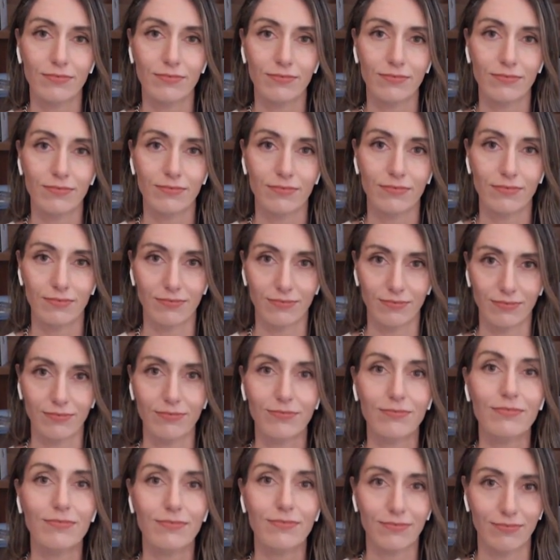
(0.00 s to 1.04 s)

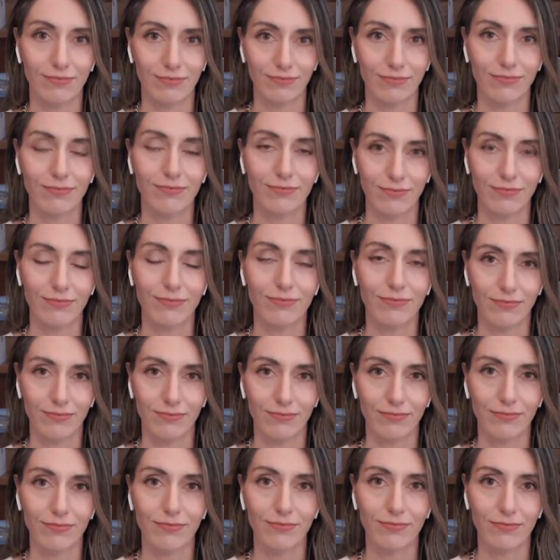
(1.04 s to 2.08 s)

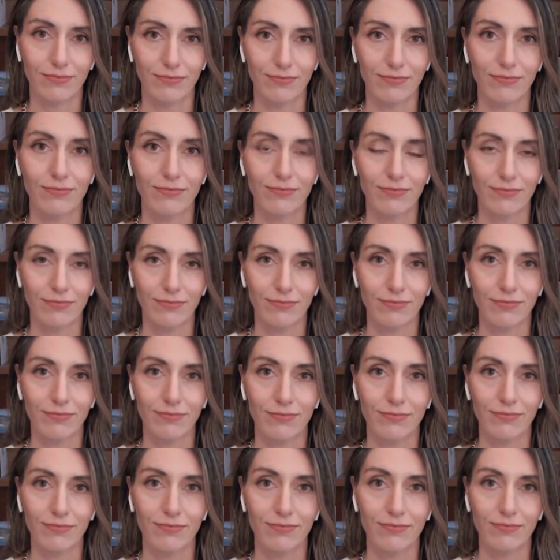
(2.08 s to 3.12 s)

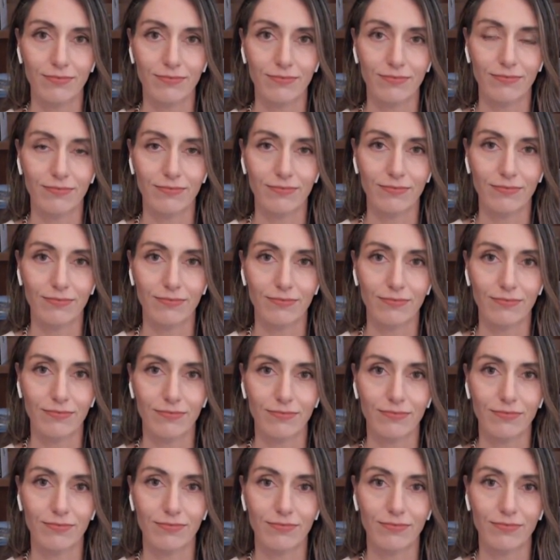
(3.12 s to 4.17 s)

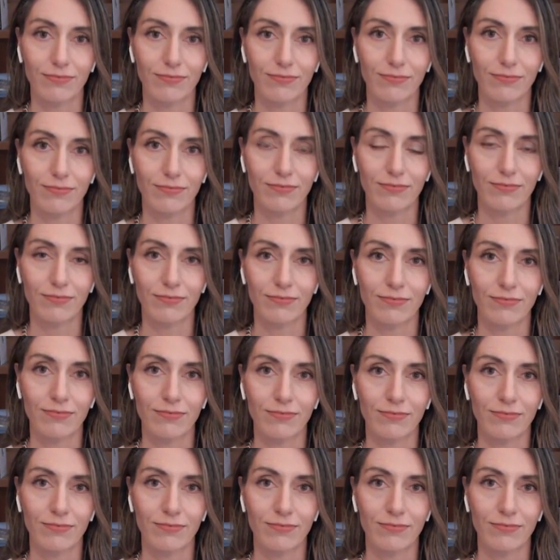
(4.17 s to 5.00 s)
This person isn't speaking.